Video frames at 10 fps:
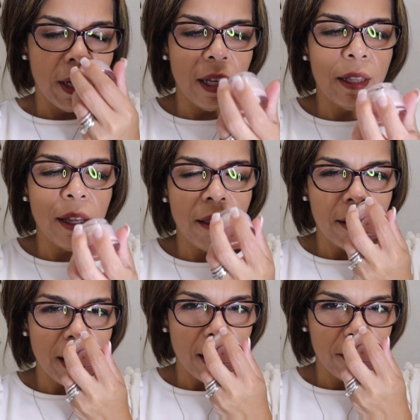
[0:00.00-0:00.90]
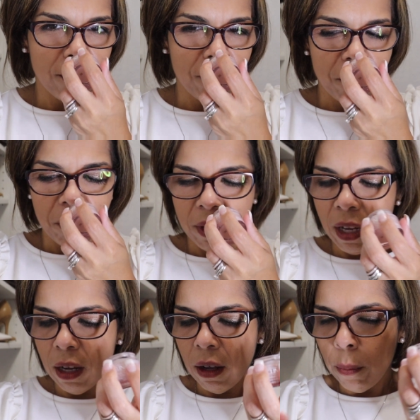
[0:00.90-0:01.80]
It doesn't have
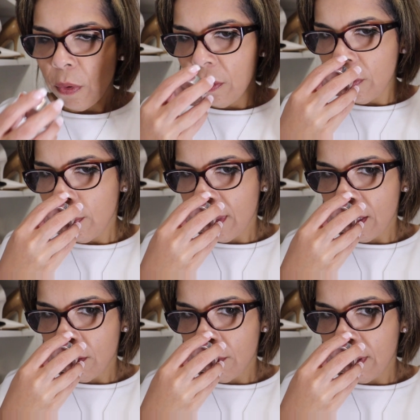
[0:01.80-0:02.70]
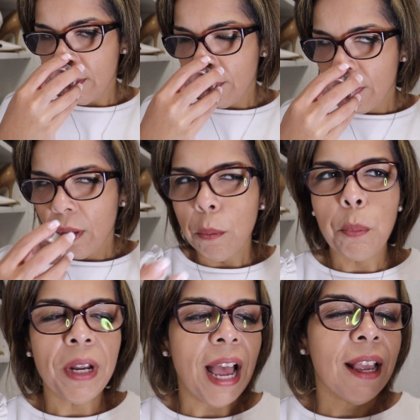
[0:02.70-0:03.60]
like a perfume scent to it,
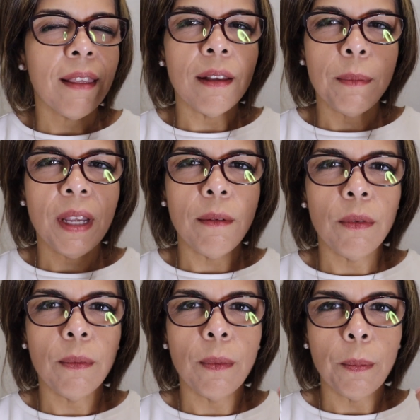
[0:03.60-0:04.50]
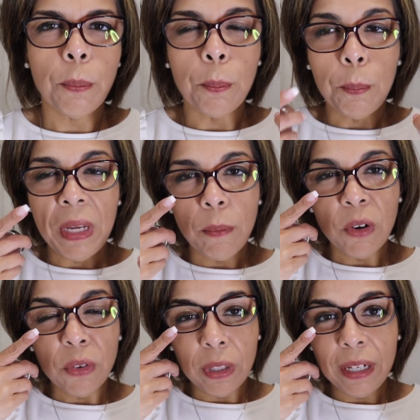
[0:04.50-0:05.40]
but I sometimes, me
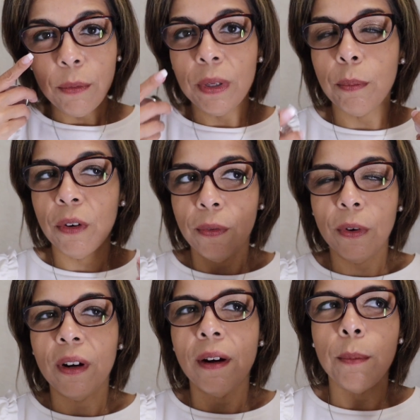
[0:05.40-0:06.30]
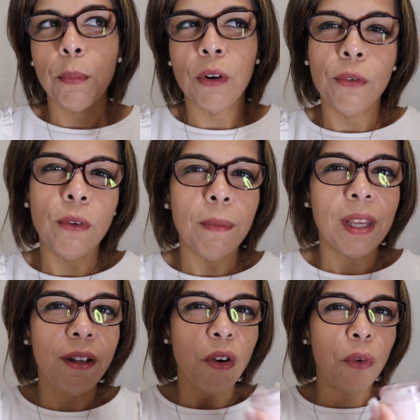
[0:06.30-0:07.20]
personally, would prefer a perfume
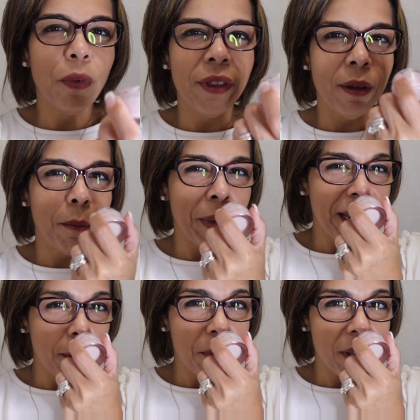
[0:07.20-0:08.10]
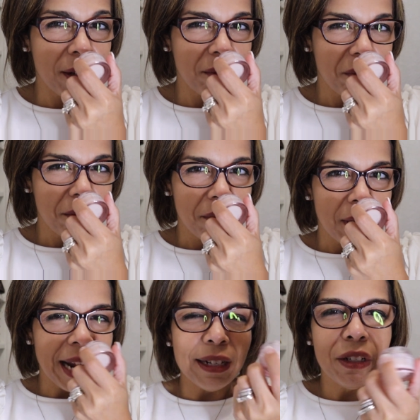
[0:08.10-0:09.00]
scent over the makeup scent.
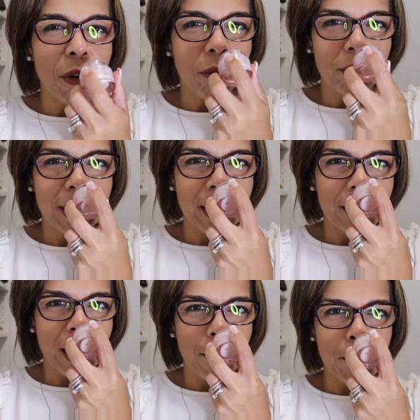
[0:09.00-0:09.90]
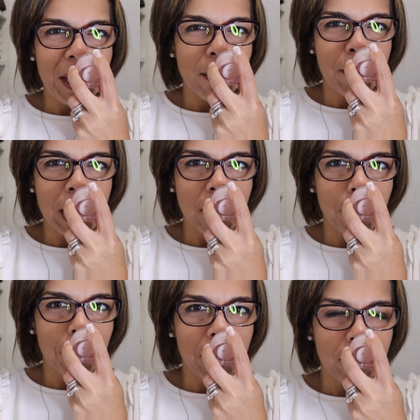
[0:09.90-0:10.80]
I don't like that makeupy
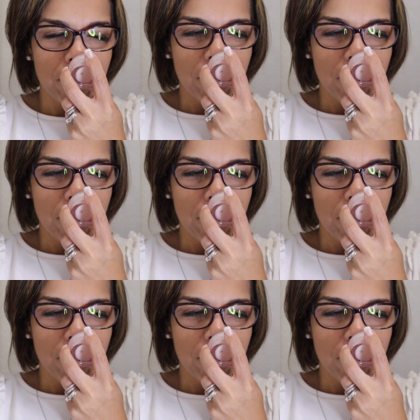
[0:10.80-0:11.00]
scent, but